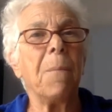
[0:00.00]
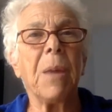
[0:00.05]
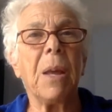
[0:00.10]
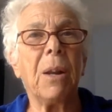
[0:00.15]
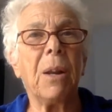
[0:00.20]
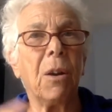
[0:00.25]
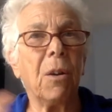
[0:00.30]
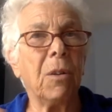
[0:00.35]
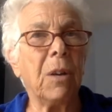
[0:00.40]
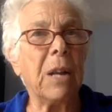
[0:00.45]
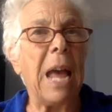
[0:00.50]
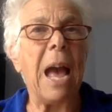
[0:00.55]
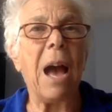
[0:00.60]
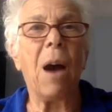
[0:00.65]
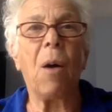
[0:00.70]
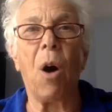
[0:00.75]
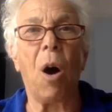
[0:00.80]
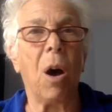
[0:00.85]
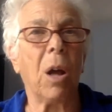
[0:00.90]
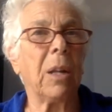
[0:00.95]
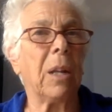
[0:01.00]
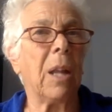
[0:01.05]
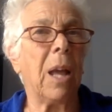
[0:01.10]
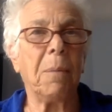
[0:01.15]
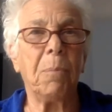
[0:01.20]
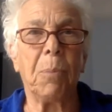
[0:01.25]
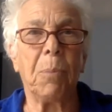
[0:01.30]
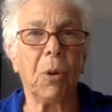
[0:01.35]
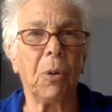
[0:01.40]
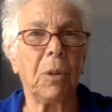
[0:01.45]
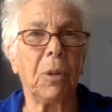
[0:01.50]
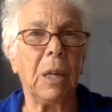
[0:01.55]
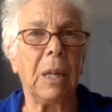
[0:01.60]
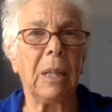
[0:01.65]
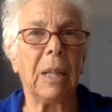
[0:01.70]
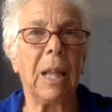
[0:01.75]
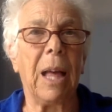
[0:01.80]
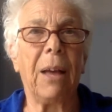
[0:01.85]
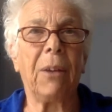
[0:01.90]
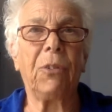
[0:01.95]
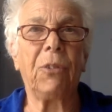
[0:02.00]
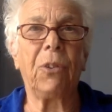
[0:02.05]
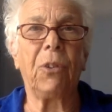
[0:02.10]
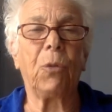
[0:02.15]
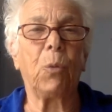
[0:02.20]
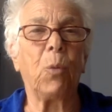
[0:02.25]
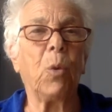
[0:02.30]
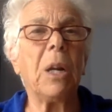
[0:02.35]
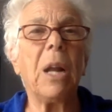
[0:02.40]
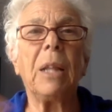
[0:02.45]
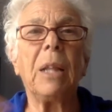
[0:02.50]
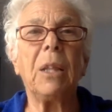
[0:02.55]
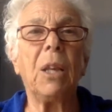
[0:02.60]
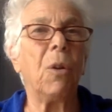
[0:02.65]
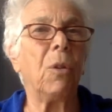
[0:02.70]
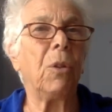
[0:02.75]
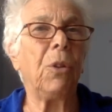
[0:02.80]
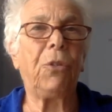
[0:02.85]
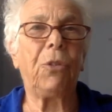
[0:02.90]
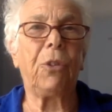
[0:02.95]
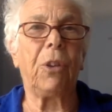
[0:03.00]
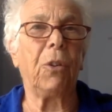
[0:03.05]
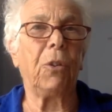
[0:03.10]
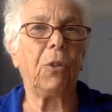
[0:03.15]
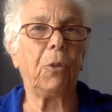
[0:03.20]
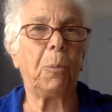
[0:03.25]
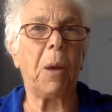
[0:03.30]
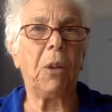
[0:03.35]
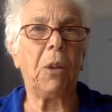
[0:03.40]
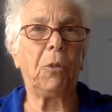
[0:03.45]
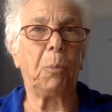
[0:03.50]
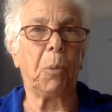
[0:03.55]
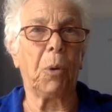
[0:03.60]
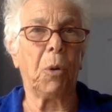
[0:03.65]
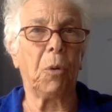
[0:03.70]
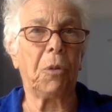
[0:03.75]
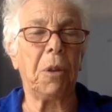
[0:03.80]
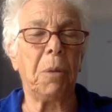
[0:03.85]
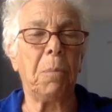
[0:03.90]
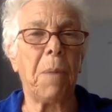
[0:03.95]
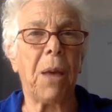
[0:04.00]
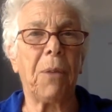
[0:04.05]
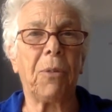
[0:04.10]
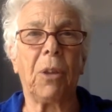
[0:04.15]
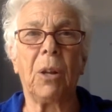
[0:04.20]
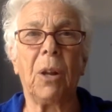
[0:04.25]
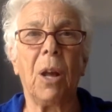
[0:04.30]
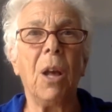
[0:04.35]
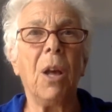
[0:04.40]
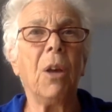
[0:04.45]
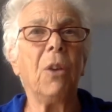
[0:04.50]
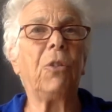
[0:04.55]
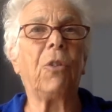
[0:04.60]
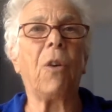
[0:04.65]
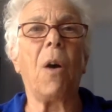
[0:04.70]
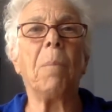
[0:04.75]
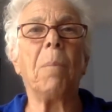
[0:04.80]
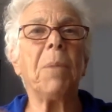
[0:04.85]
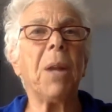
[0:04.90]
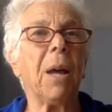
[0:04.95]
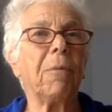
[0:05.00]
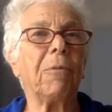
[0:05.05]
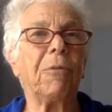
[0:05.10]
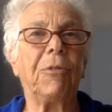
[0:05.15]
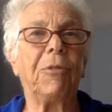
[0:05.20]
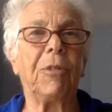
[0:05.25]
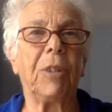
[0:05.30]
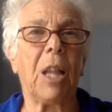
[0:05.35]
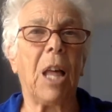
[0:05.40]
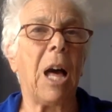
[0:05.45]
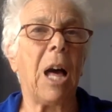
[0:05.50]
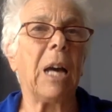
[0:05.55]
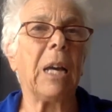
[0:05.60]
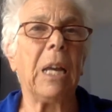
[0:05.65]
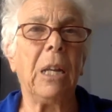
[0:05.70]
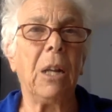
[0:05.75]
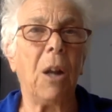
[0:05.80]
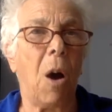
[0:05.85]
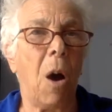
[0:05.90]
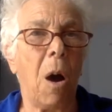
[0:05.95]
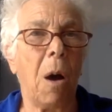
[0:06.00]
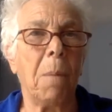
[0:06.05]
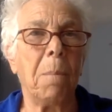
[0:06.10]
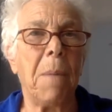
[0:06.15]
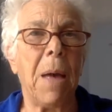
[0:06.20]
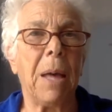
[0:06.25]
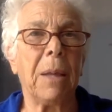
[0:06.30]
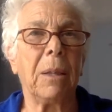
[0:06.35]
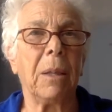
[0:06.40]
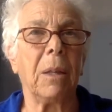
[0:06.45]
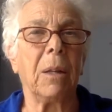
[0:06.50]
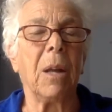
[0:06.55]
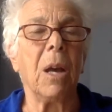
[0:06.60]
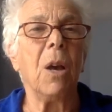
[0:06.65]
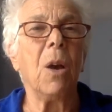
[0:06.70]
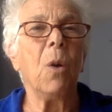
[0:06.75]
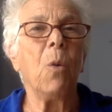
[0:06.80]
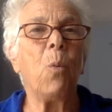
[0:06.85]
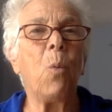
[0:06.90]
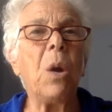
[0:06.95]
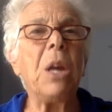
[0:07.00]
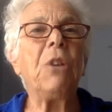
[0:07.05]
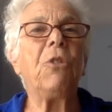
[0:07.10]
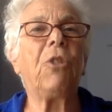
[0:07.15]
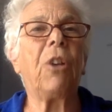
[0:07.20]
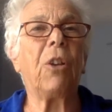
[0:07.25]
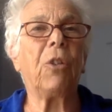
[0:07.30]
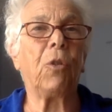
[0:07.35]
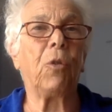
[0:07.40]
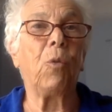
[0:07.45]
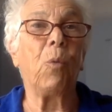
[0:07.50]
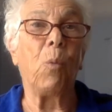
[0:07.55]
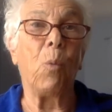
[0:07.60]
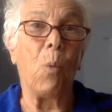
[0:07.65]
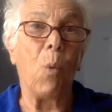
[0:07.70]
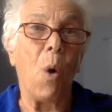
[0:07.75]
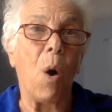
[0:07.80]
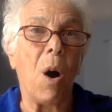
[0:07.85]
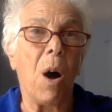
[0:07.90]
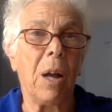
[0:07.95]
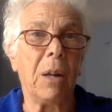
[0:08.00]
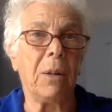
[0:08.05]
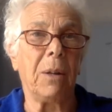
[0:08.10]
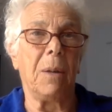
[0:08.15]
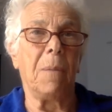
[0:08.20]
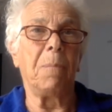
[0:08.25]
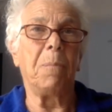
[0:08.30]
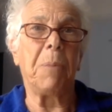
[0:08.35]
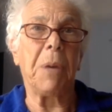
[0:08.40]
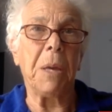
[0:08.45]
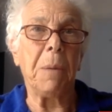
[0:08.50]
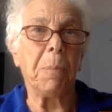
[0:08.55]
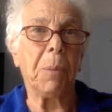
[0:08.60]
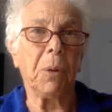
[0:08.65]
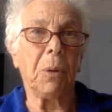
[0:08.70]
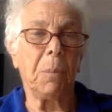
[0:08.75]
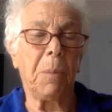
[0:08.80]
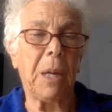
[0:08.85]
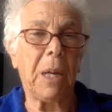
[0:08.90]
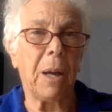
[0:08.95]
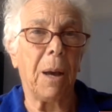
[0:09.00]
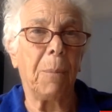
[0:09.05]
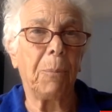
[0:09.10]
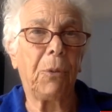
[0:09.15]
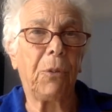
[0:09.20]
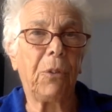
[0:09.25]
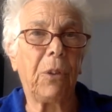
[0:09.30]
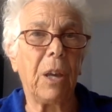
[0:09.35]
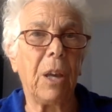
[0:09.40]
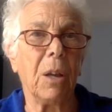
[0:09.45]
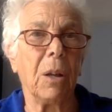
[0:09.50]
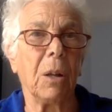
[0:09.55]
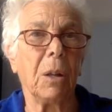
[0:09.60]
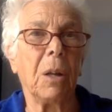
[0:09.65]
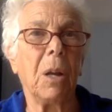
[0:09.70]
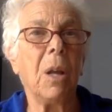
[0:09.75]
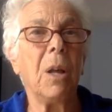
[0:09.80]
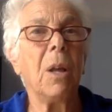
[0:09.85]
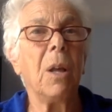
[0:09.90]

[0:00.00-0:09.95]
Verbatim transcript: and are now online birthing classes. We're not the only skills based birthing method, so I'm not flogging our method. We just want people to become skilled